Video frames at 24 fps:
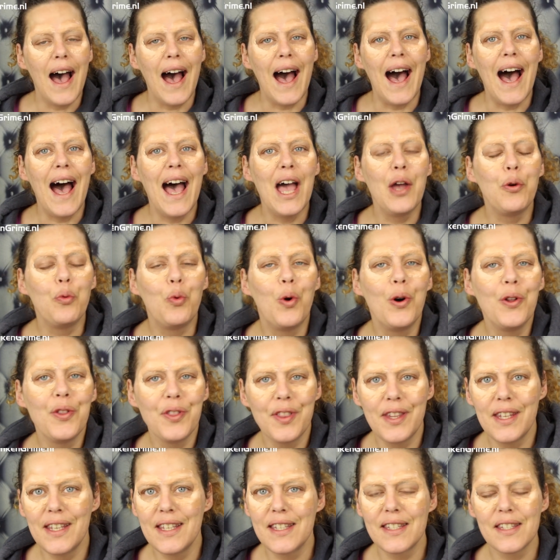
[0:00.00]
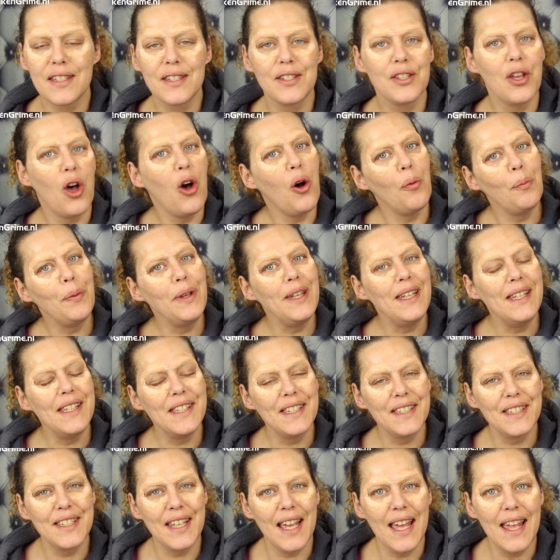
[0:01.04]
I want this zombie
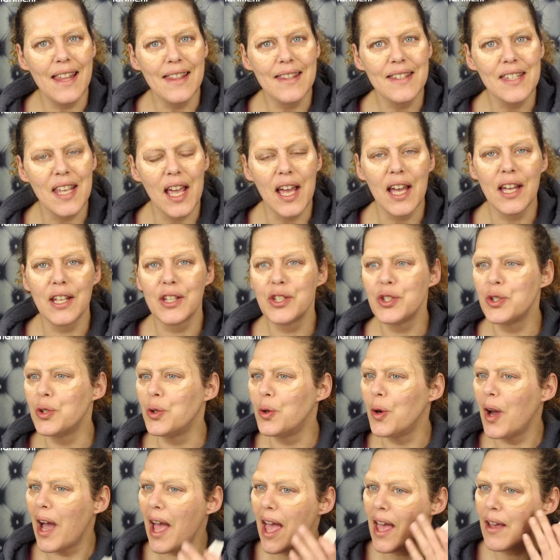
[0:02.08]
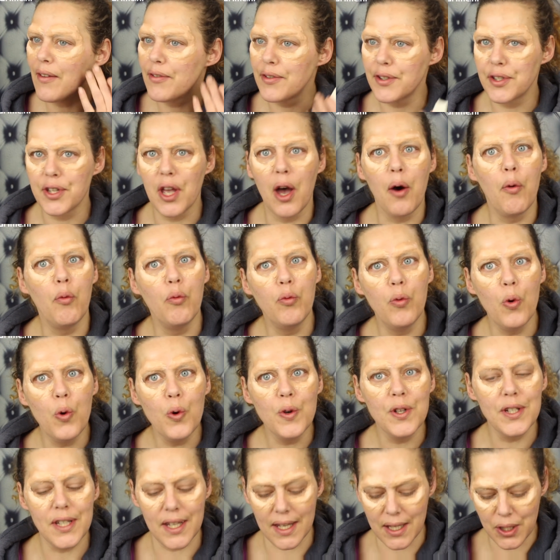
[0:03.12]
Santa to have some
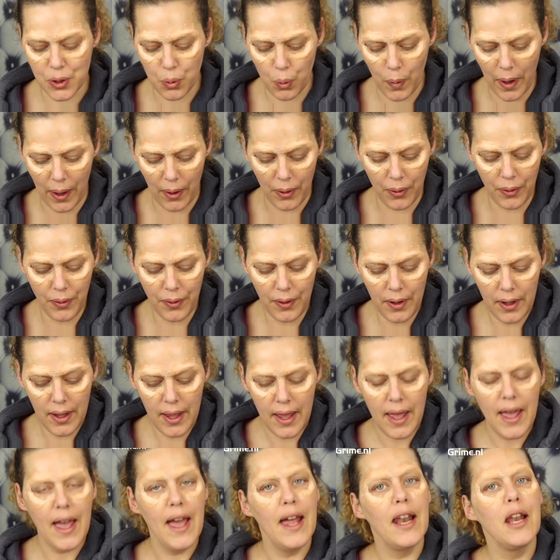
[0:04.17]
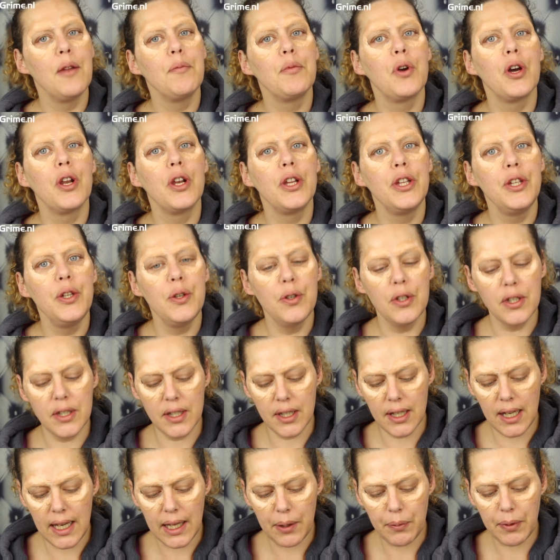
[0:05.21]
wounds as well, and I'm gonna use
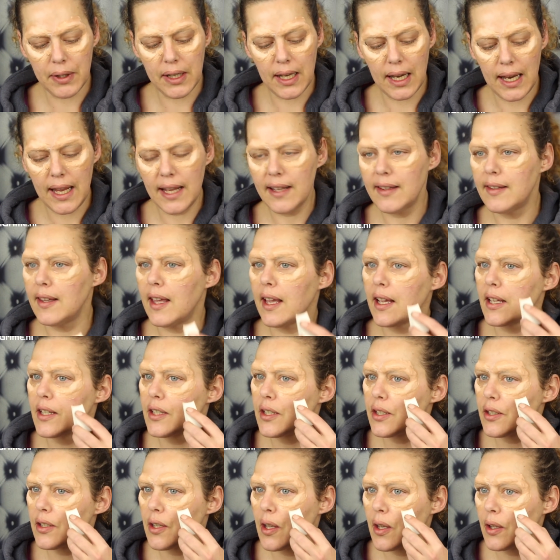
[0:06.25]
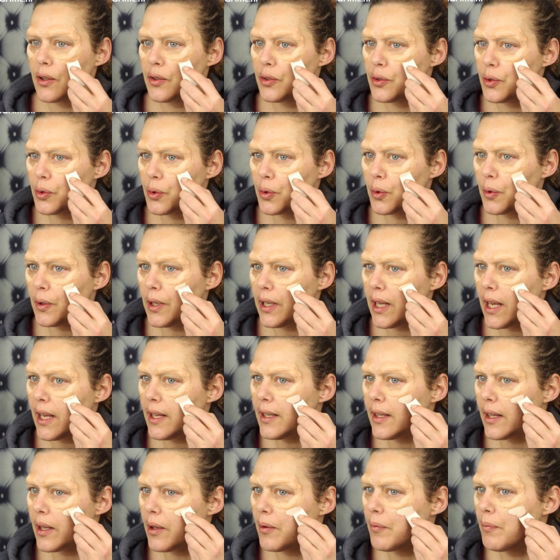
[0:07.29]
the liquid latex to
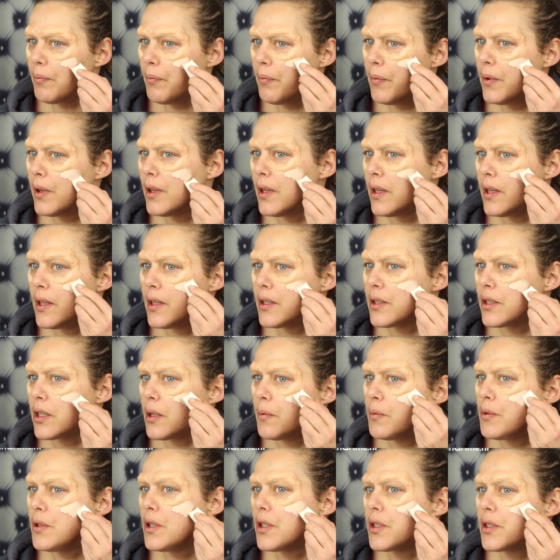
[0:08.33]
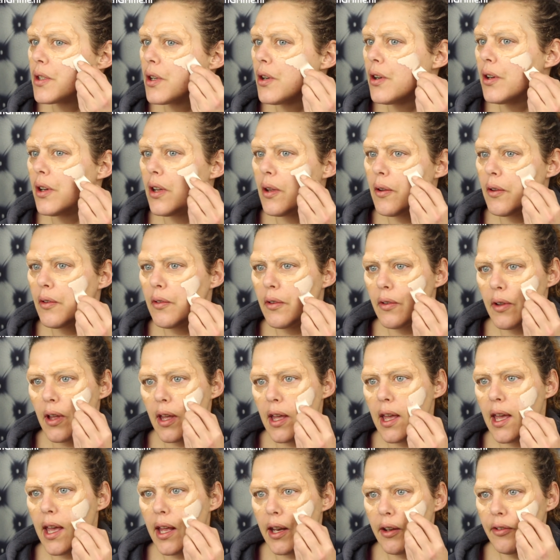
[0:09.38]
create them. So I'm just gonna
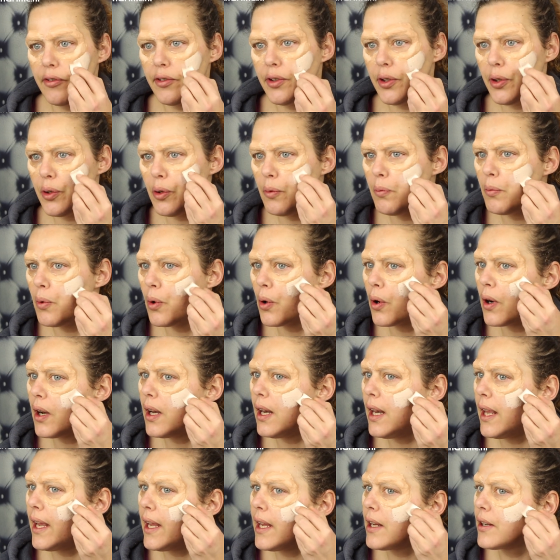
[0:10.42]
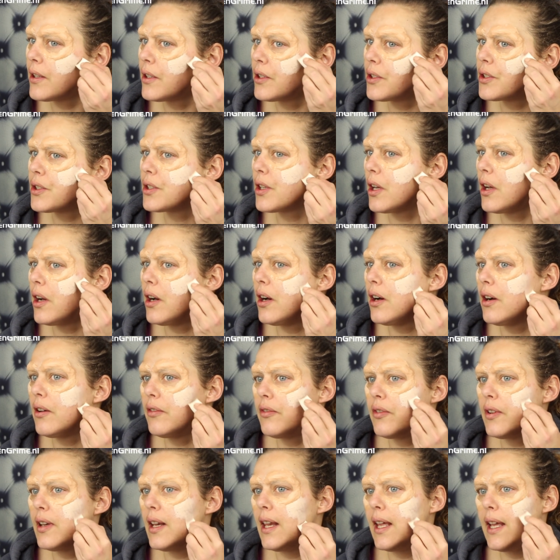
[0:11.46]
add a few more layers
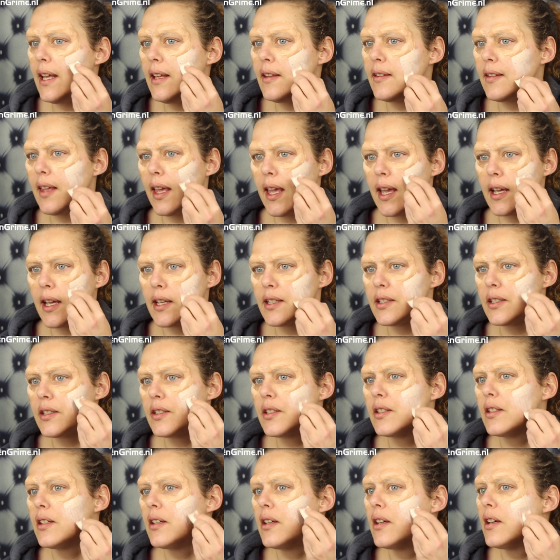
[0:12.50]
of latex